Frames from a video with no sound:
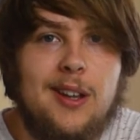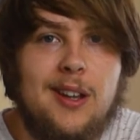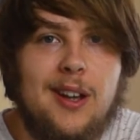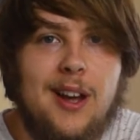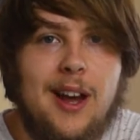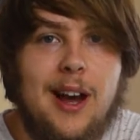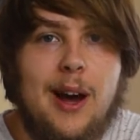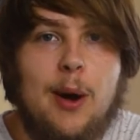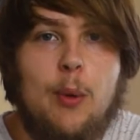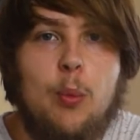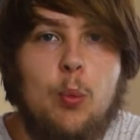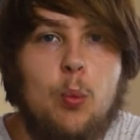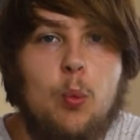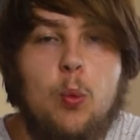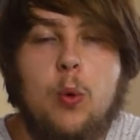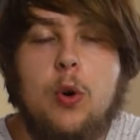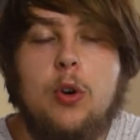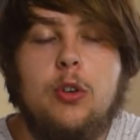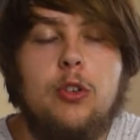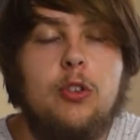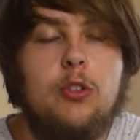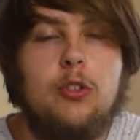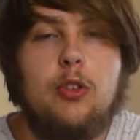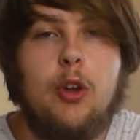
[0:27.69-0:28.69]
and we're
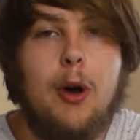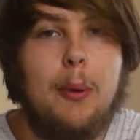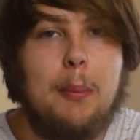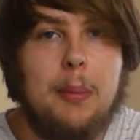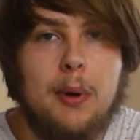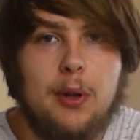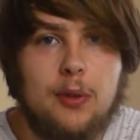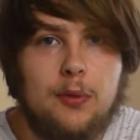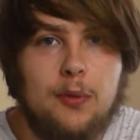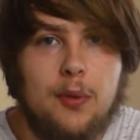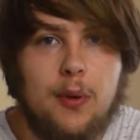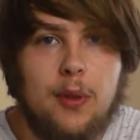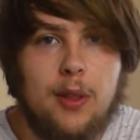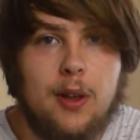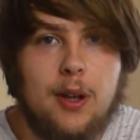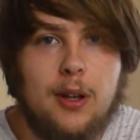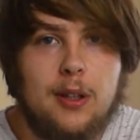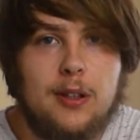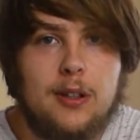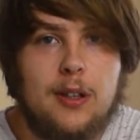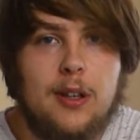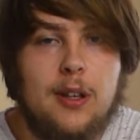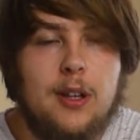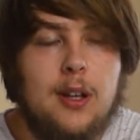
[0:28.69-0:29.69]
just not built for
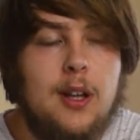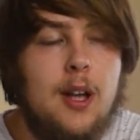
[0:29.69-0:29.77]
that.